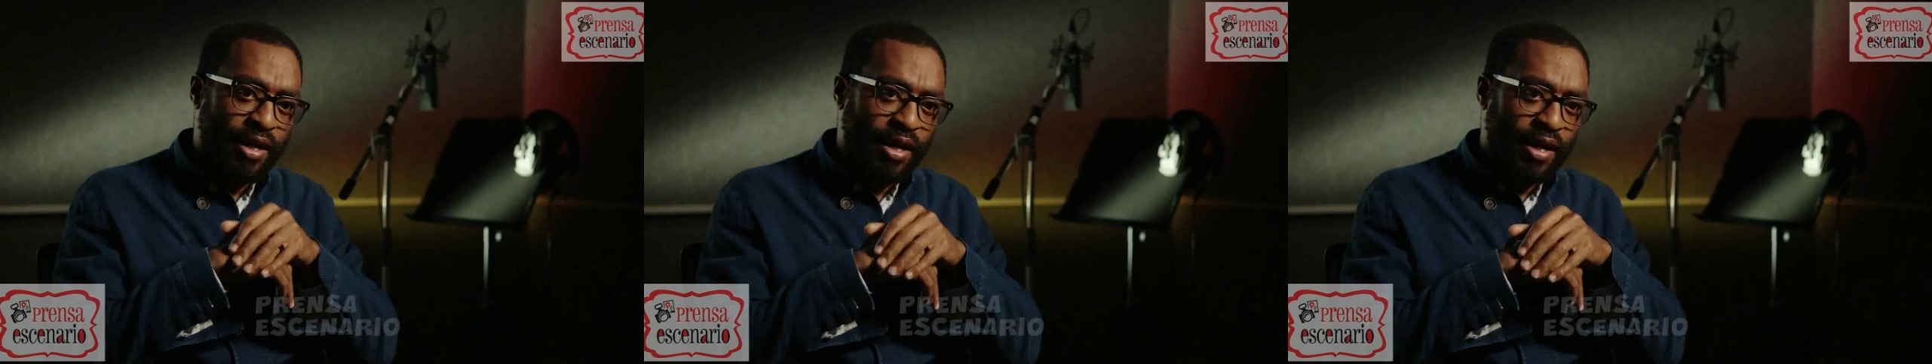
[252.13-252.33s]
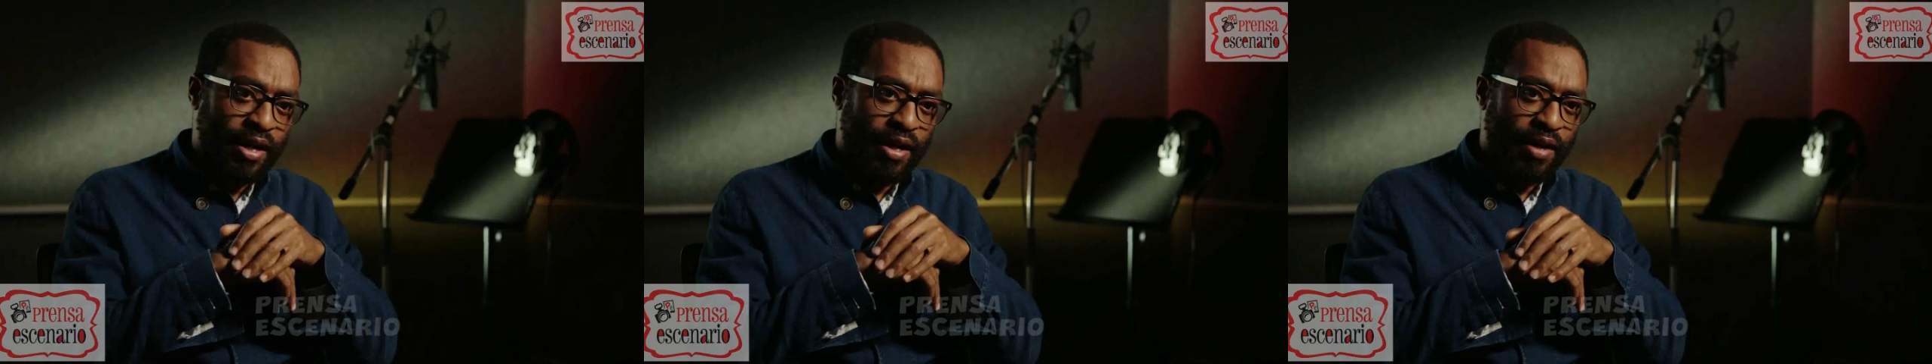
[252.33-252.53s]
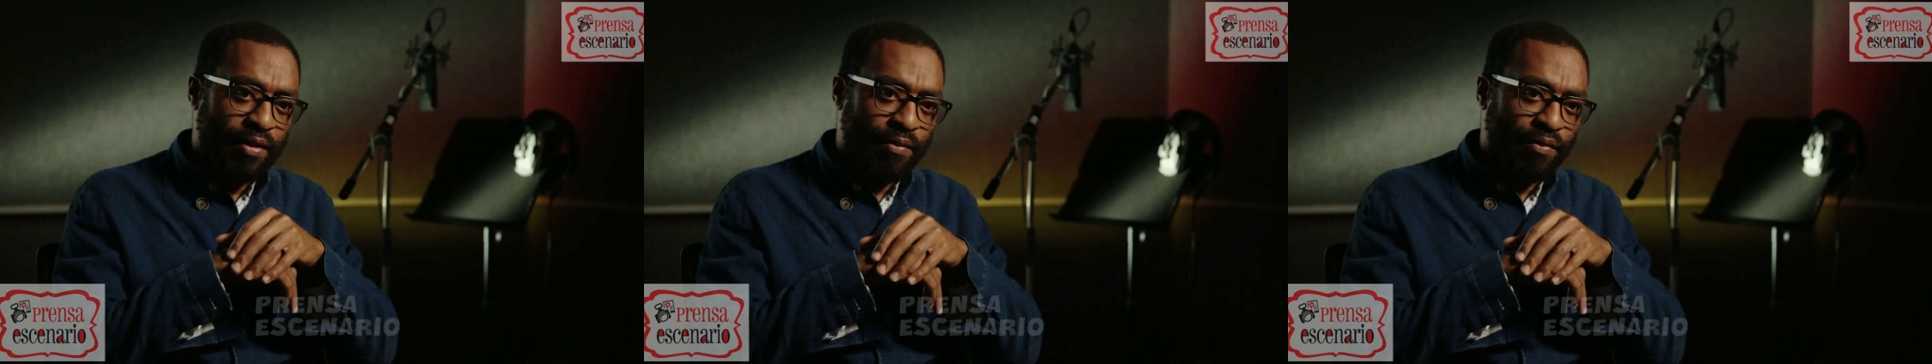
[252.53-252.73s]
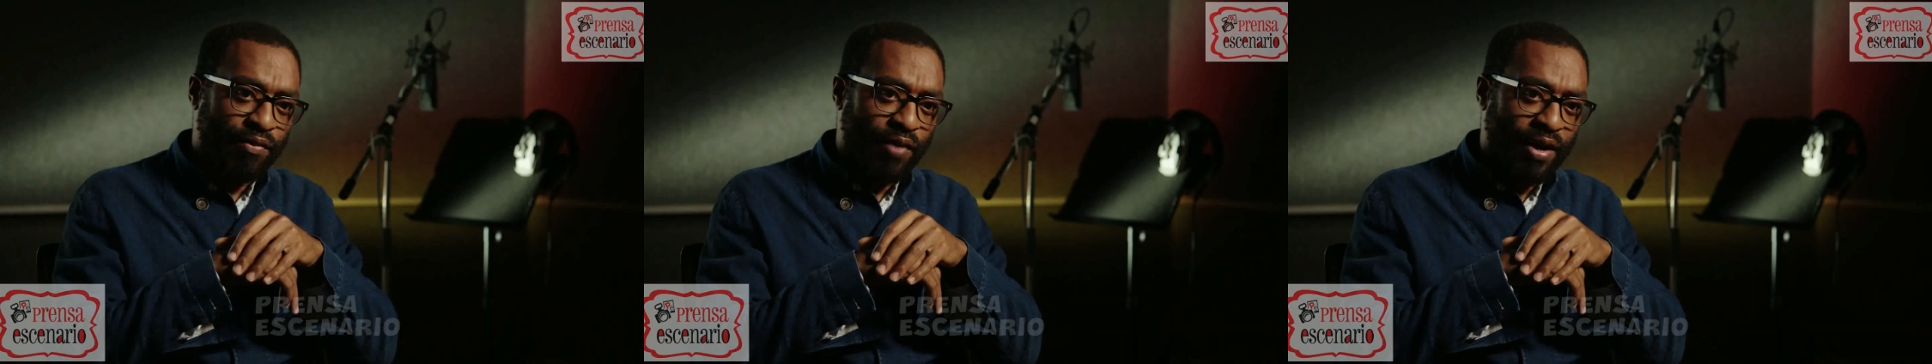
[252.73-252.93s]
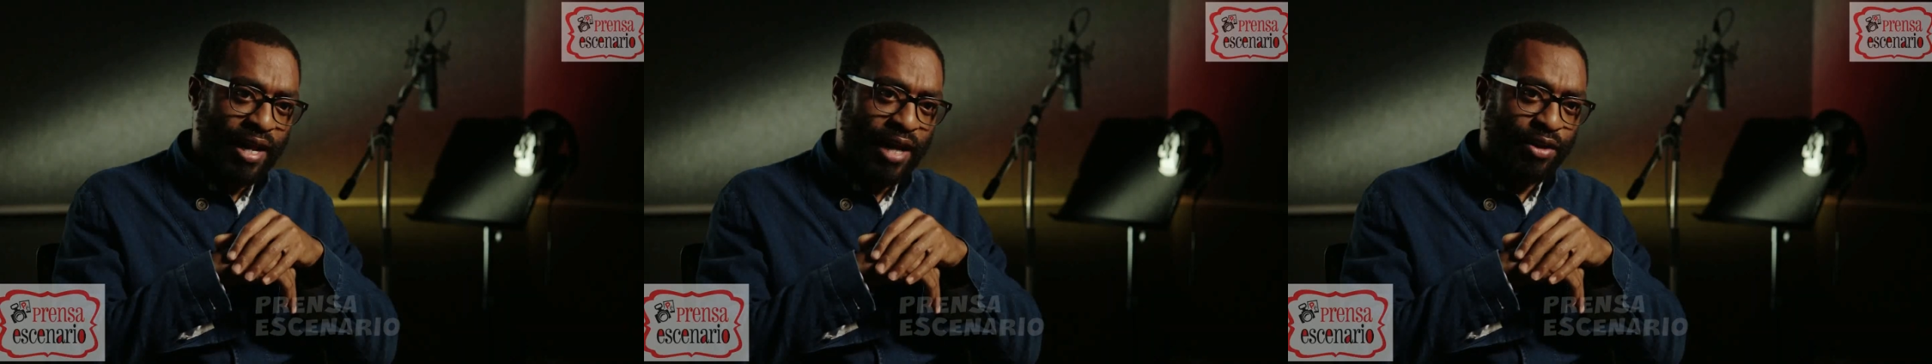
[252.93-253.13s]

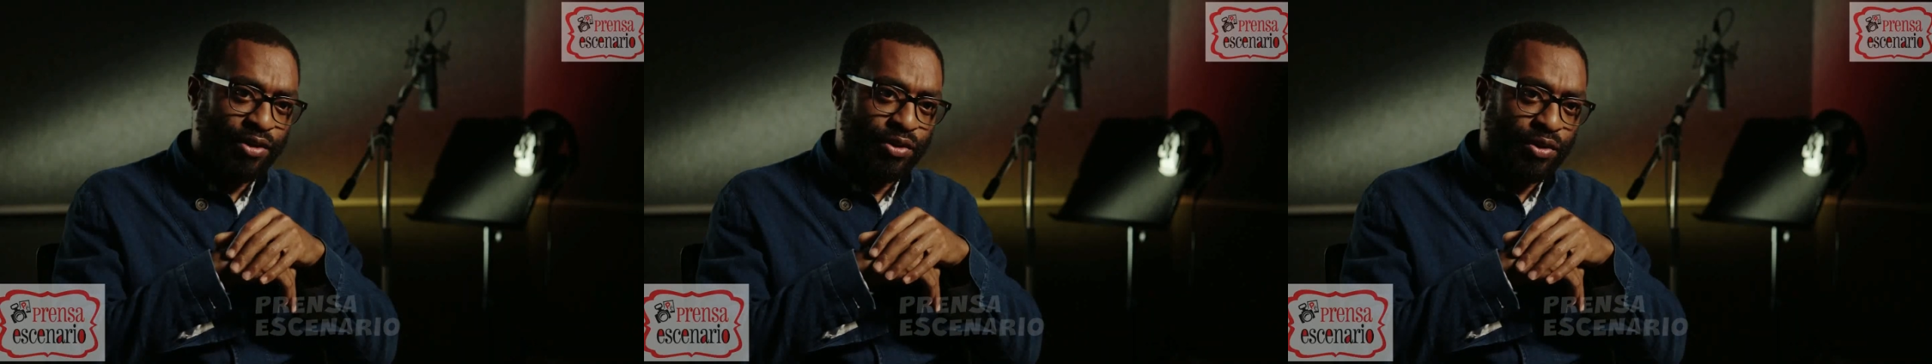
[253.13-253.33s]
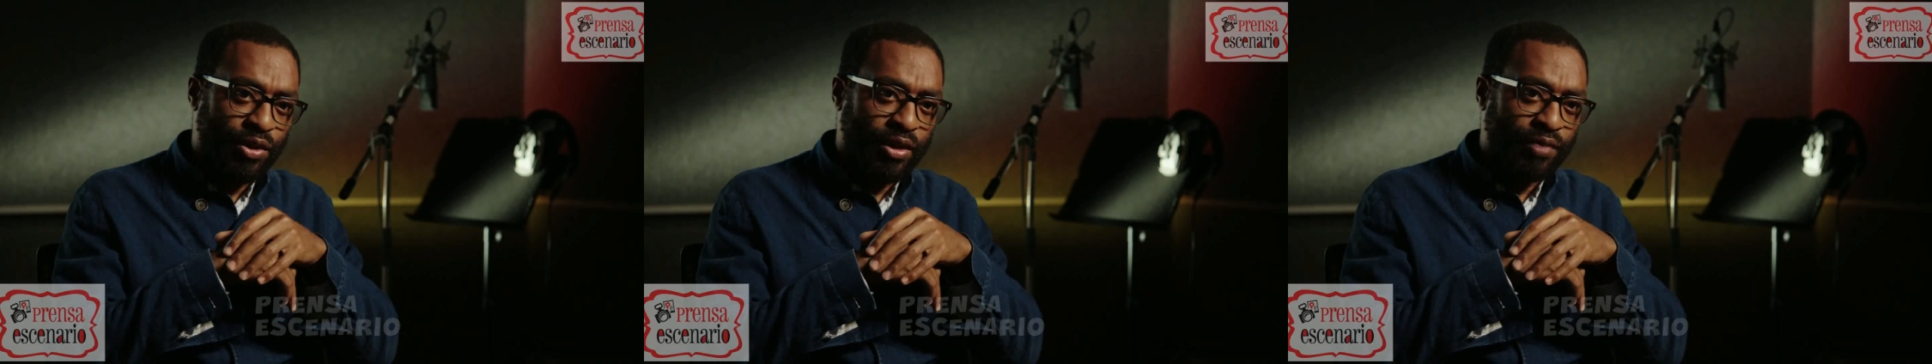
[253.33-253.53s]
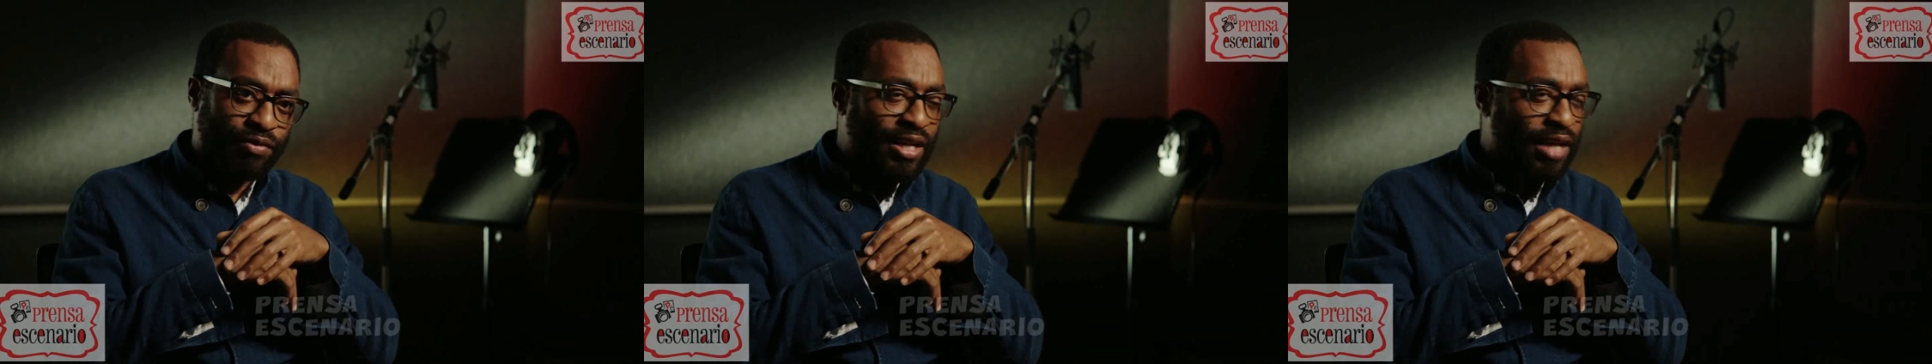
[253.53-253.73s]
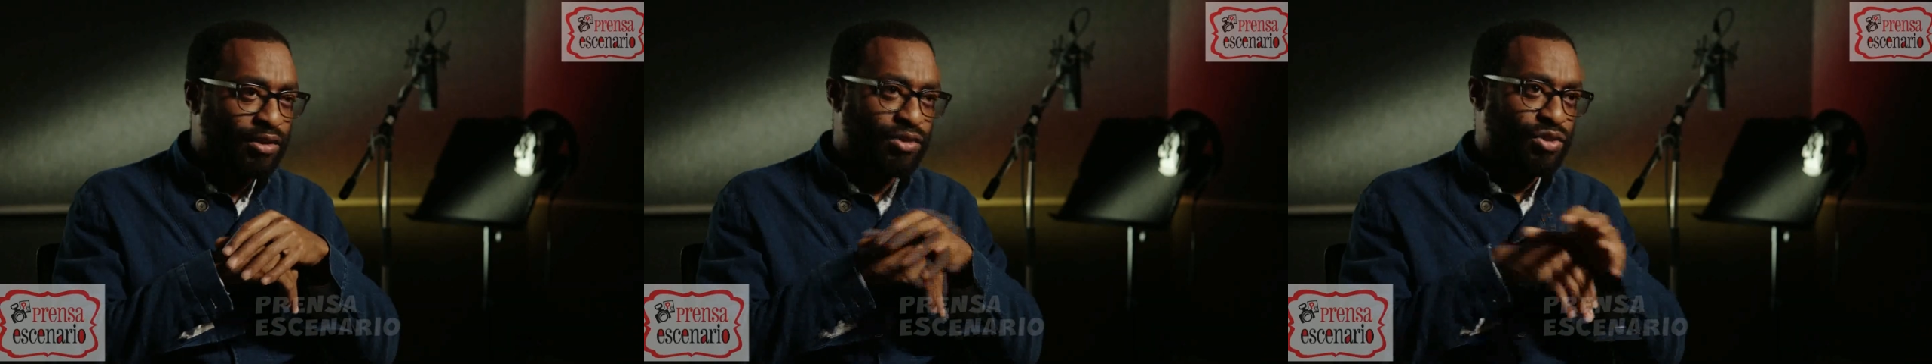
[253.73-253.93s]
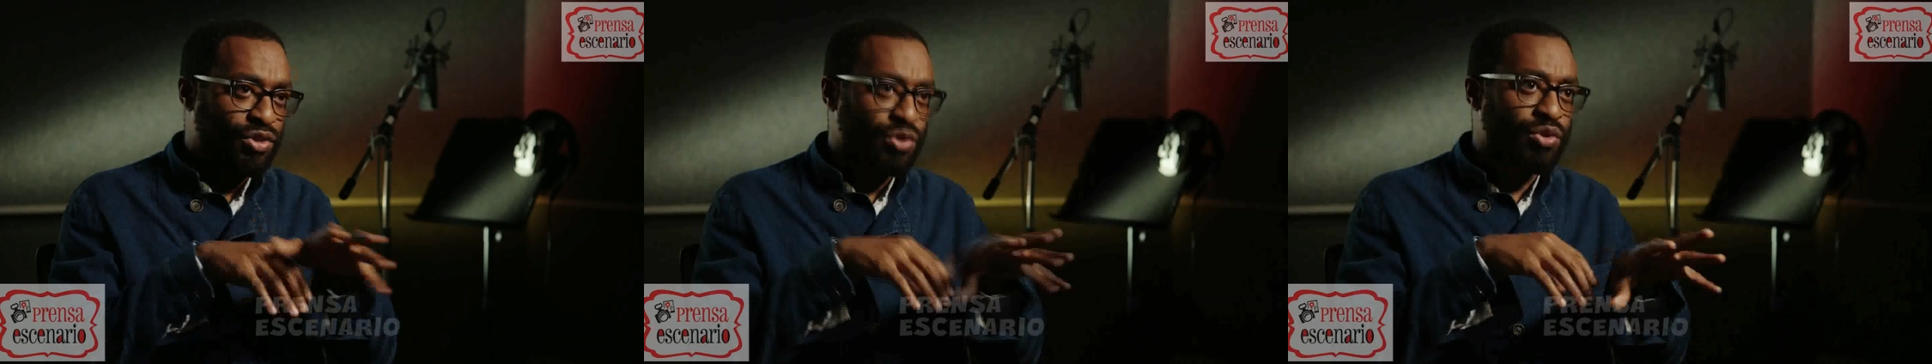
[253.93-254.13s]
how you kind of tell
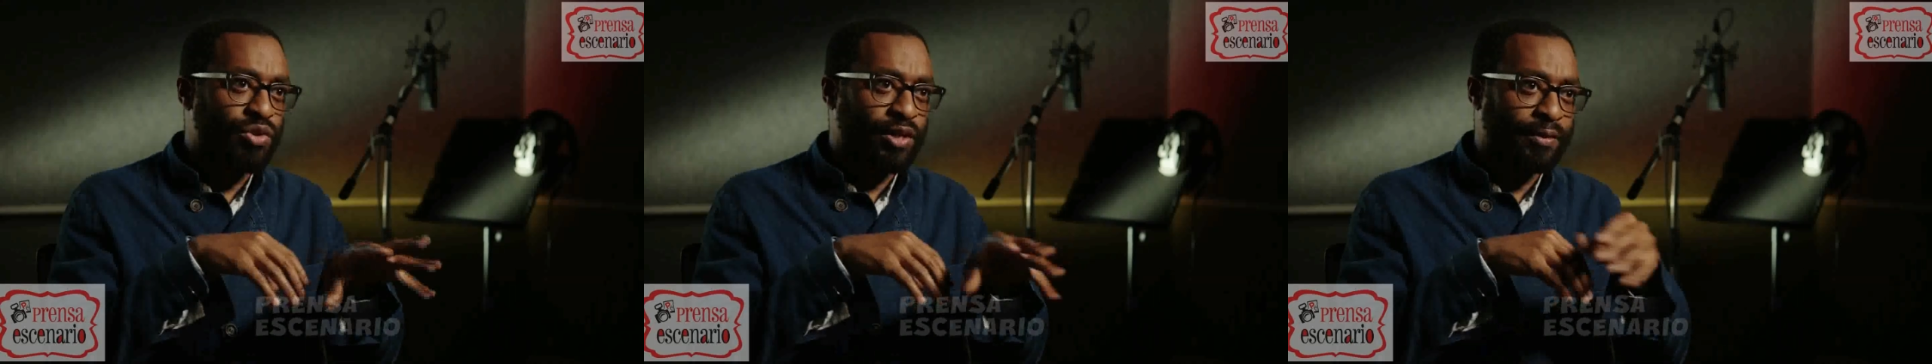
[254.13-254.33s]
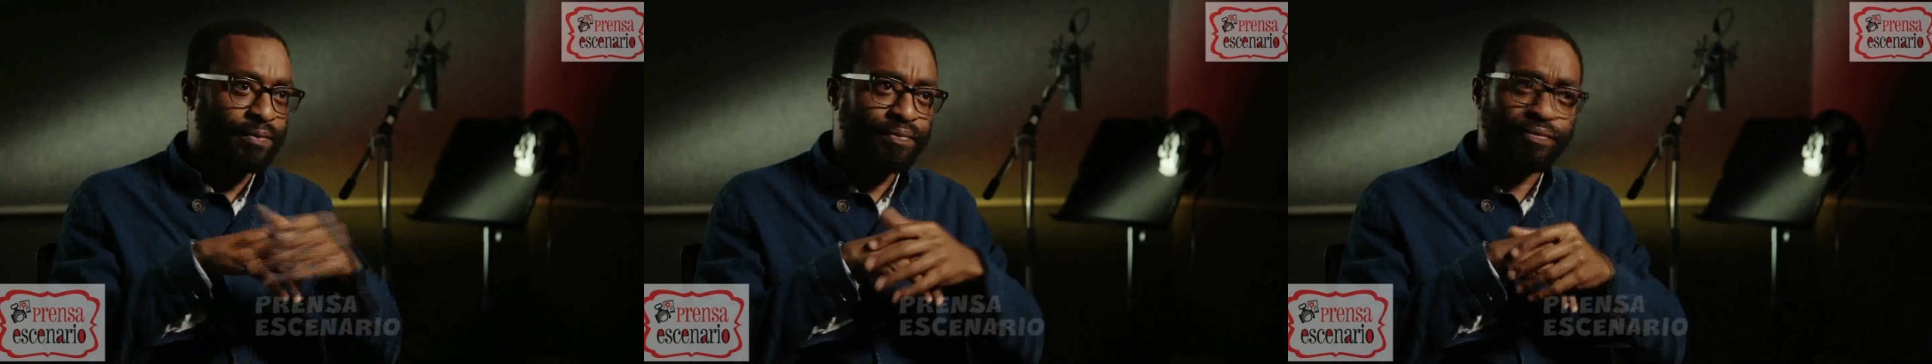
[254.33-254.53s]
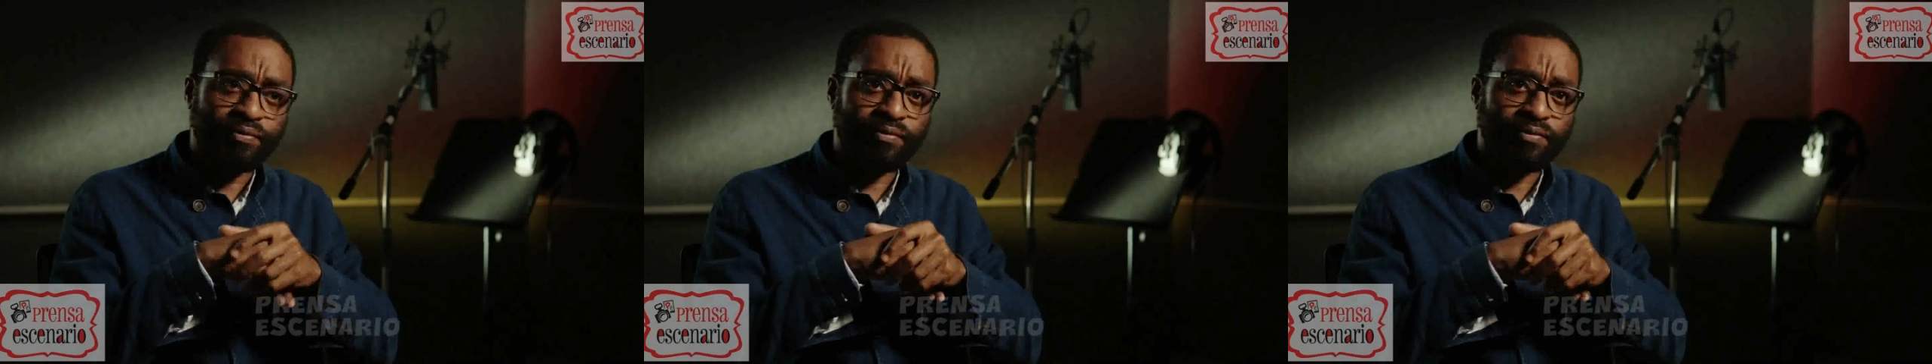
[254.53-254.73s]
the story.